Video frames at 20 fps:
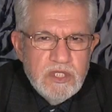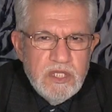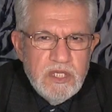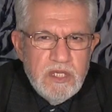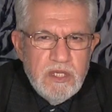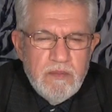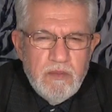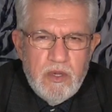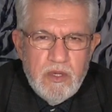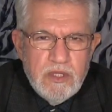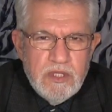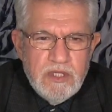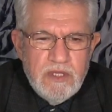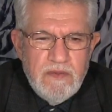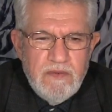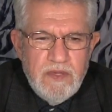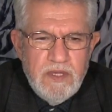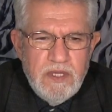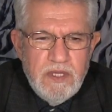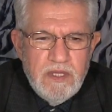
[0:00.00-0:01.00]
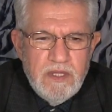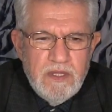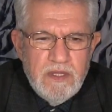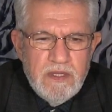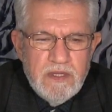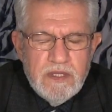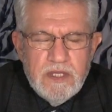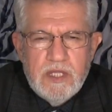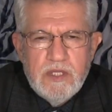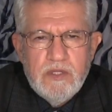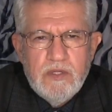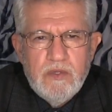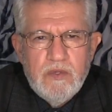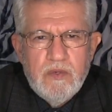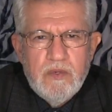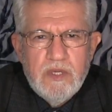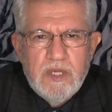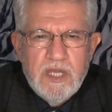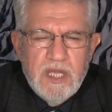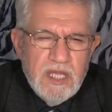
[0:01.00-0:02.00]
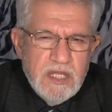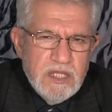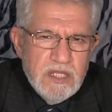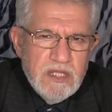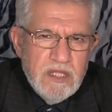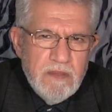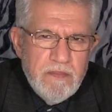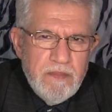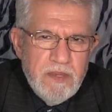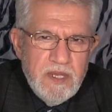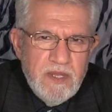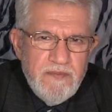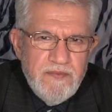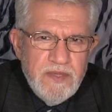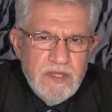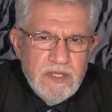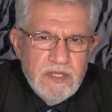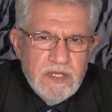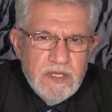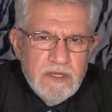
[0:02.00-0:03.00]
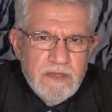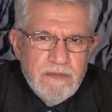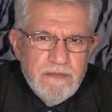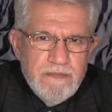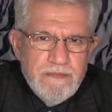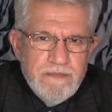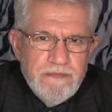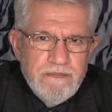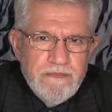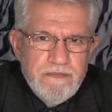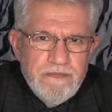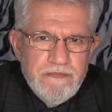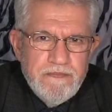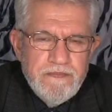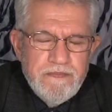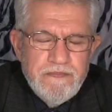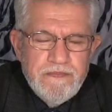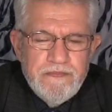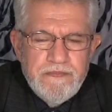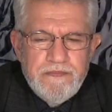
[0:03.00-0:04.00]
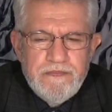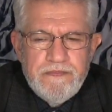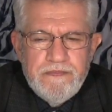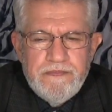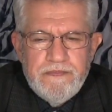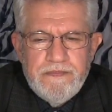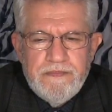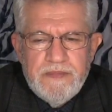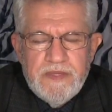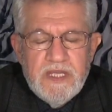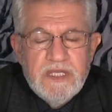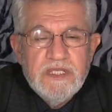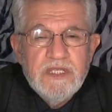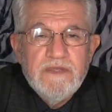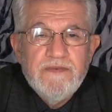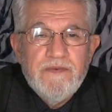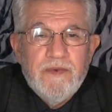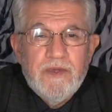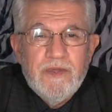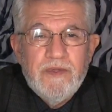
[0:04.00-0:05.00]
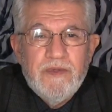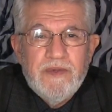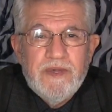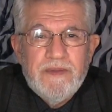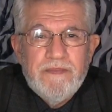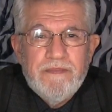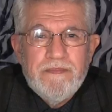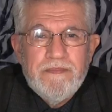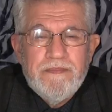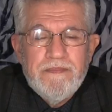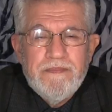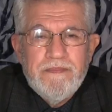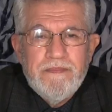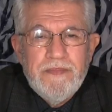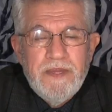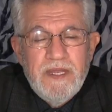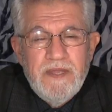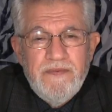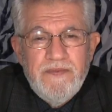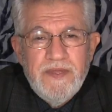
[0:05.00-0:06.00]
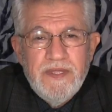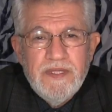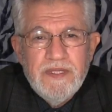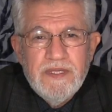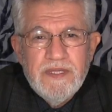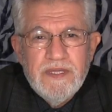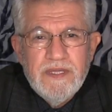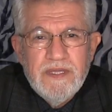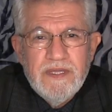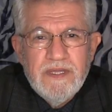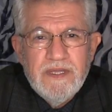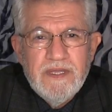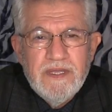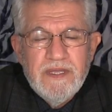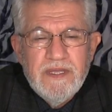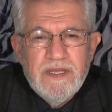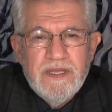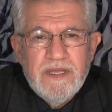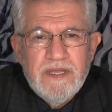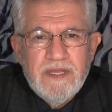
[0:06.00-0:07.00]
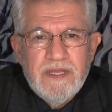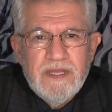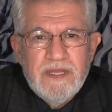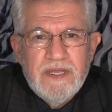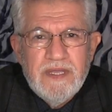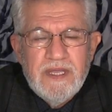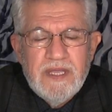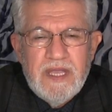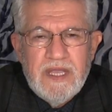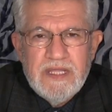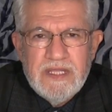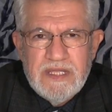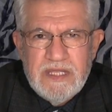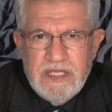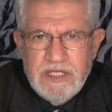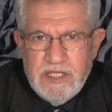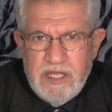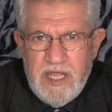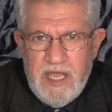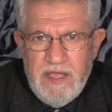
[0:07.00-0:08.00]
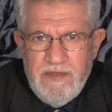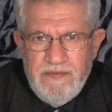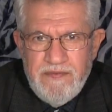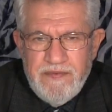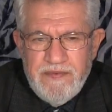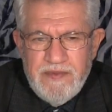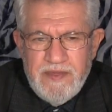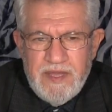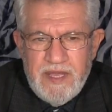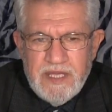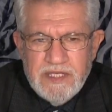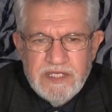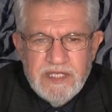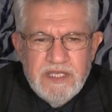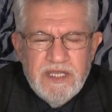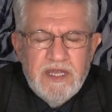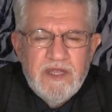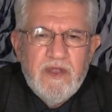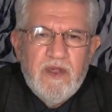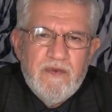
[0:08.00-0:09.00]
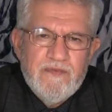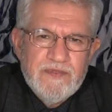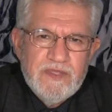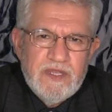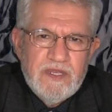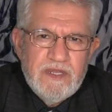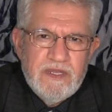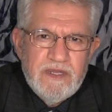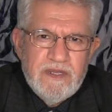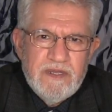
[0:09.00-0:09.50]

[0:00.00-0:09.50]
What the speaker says: the Iman TV, that you get the benefit. This is for your benefit, this life as hereafter.